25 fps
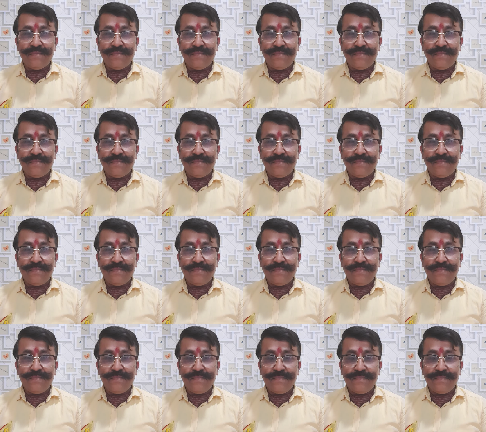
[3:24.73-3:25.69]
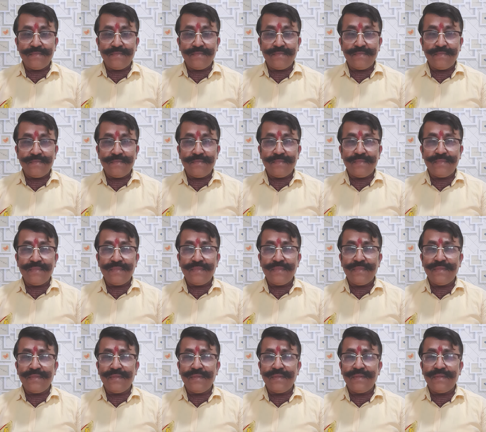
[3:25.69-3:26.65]

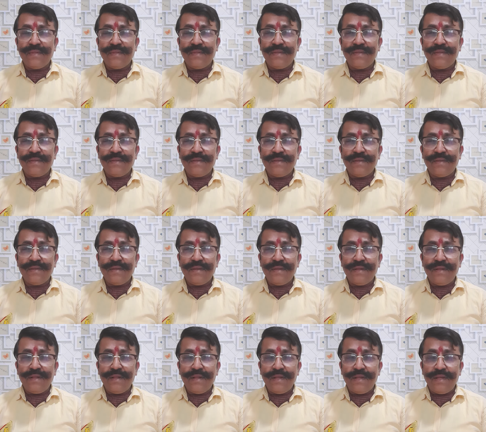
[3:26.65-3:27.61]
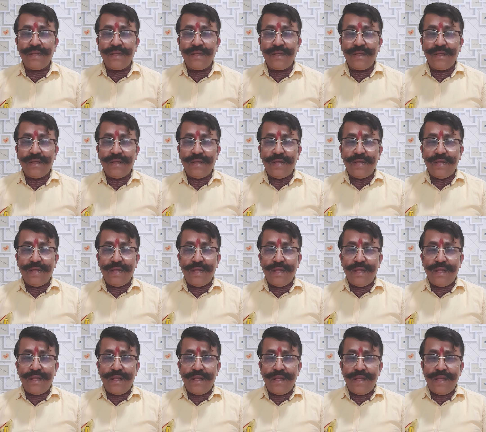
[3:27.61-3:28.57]

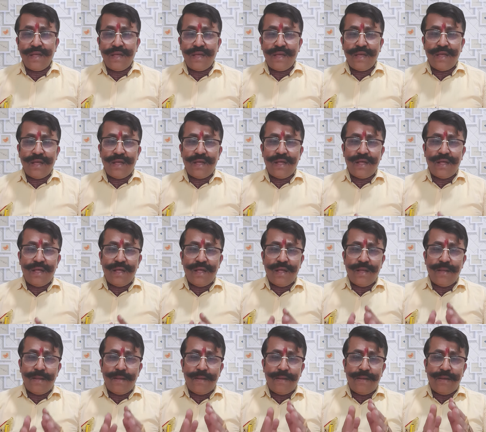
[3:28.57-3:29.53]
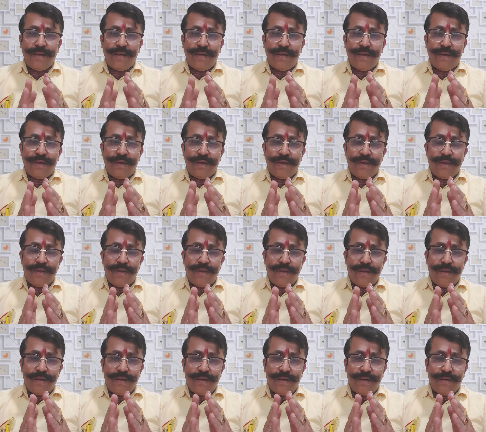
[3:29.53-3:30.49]

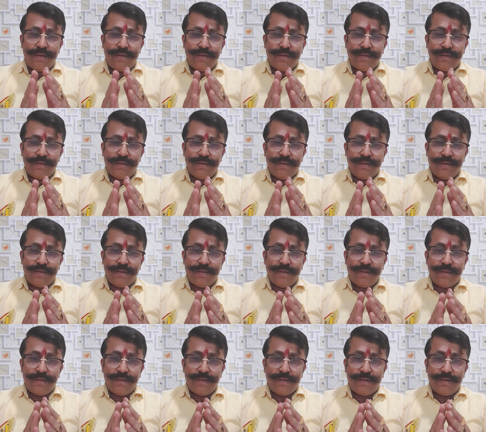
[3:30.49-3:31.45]
(no one is talking)